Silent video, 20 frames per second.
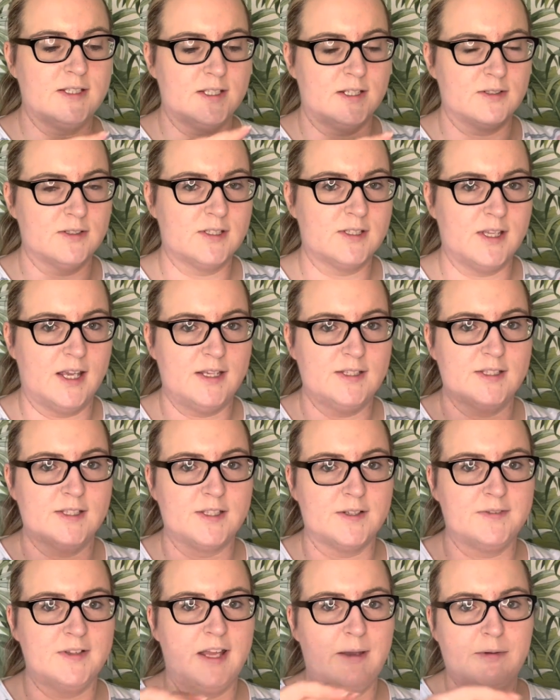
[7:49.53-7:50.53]
little slices
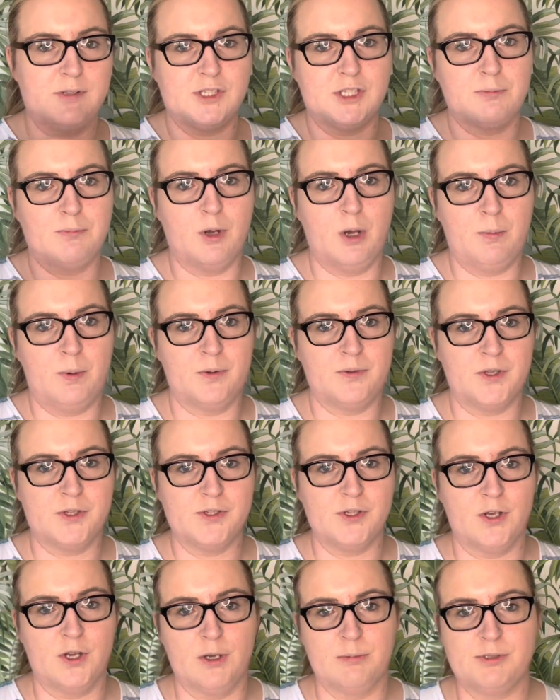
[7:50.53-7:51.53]
of lemon to pop on the
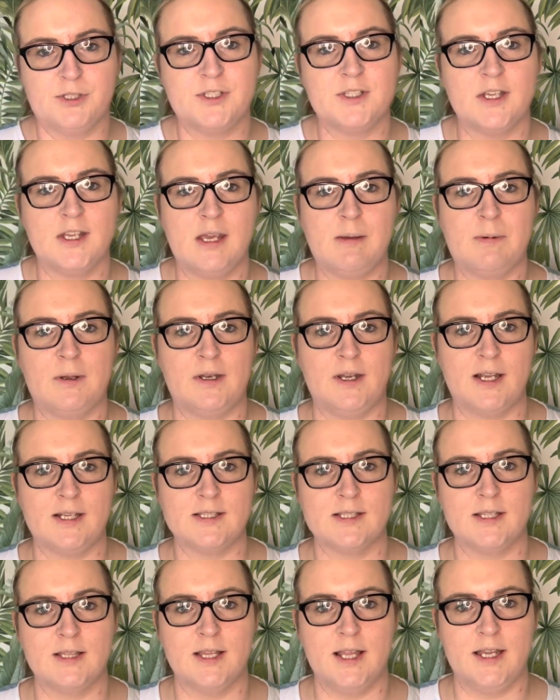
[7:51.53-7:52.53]
top just to keep it nice
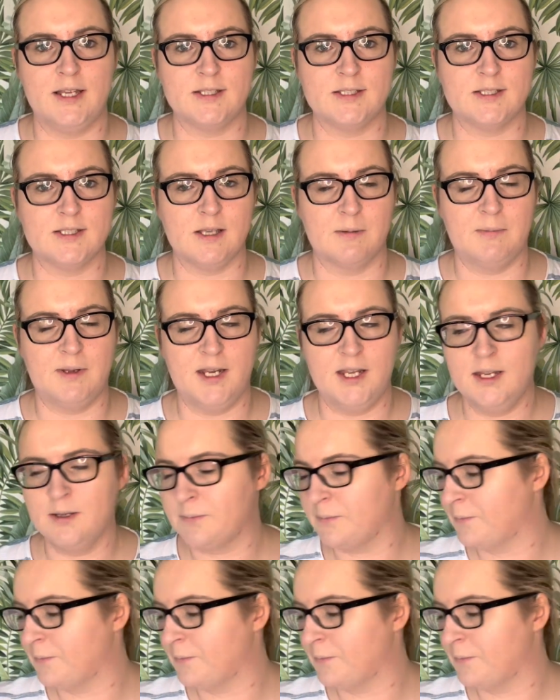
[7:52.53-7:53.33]
and light and summery.